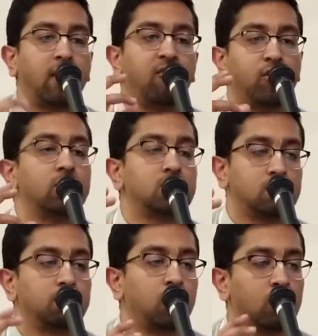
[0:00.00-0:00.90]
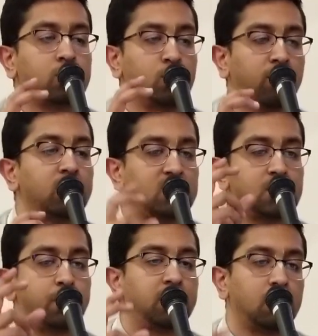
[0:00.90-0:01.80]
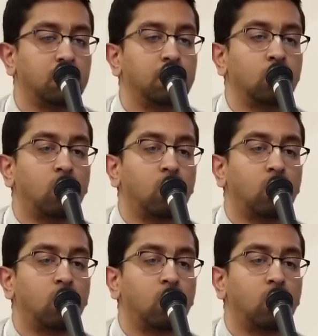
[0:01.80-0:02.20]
verse, or two verses, but they're in